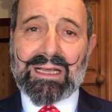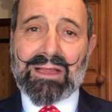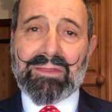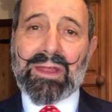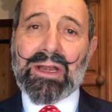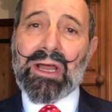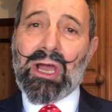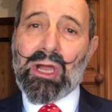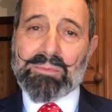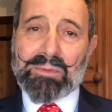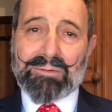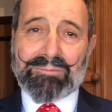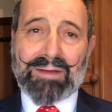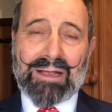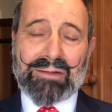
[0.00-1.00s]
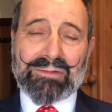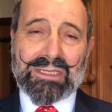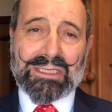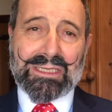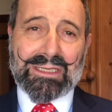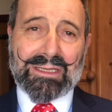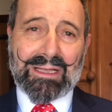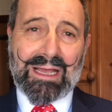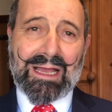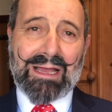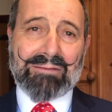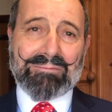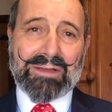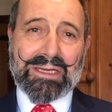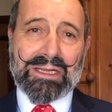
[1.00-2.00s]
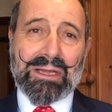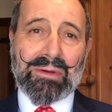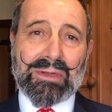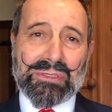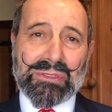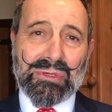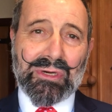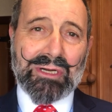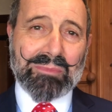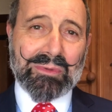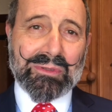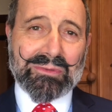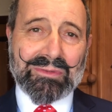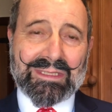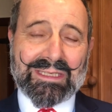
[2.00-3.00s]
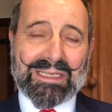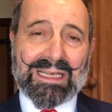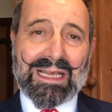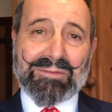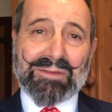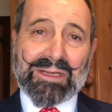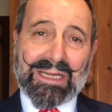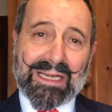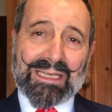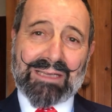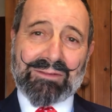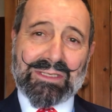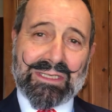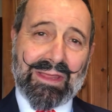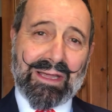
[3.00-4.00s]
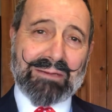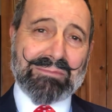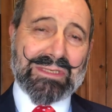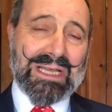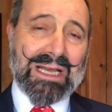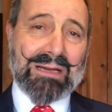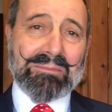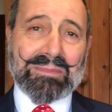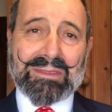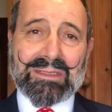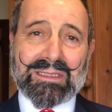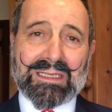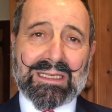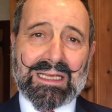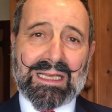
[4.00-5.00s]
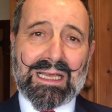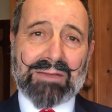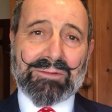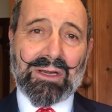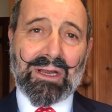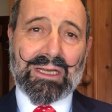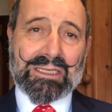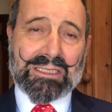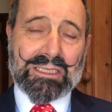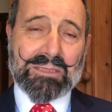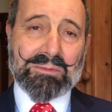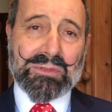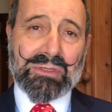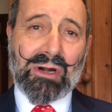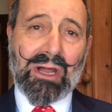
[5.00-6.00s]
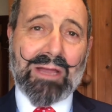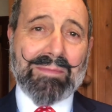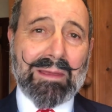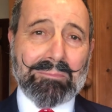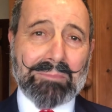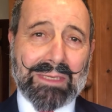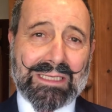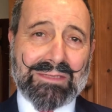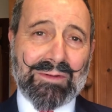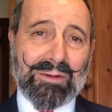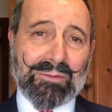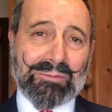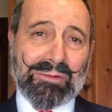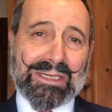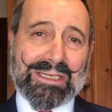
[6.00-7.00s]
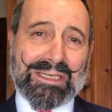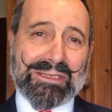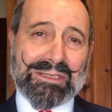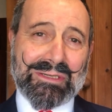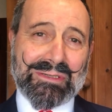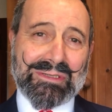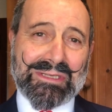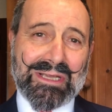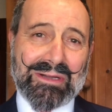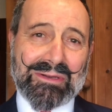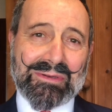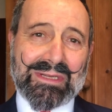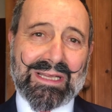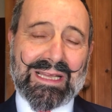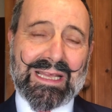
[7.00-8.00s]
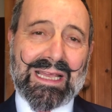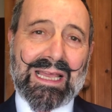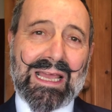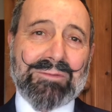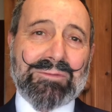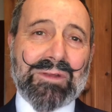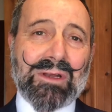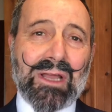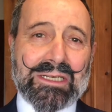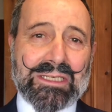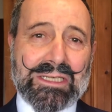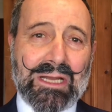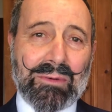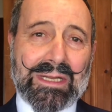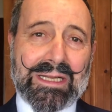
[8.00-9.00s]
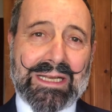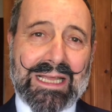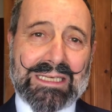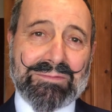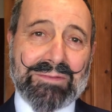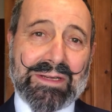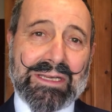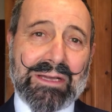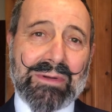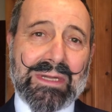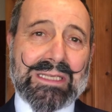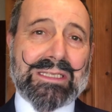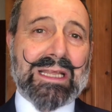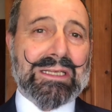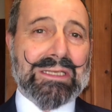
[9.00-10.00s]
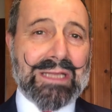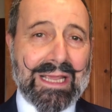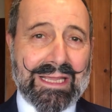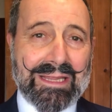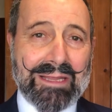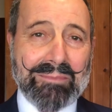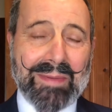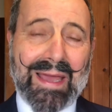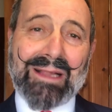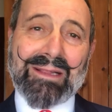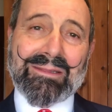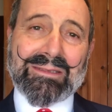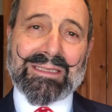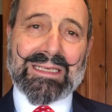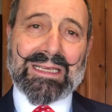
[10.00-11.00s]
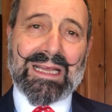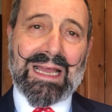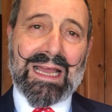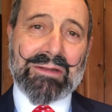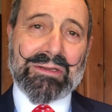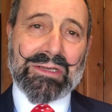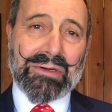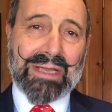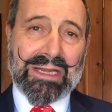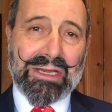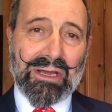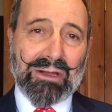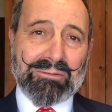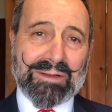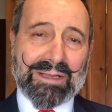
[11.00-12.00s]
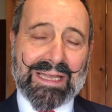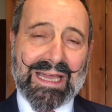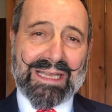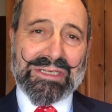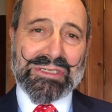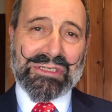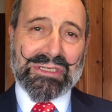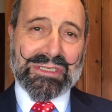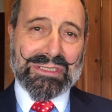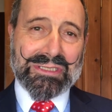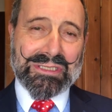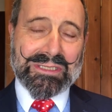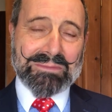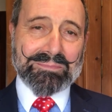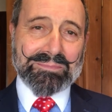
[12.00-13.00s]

then I hope you found this video enjoyable. If you did, give us a thumbs up. If you'd like to subscribe, then please feel free to do so. If you'd like to know when the next video is, then hit the bell and you'll get notifications.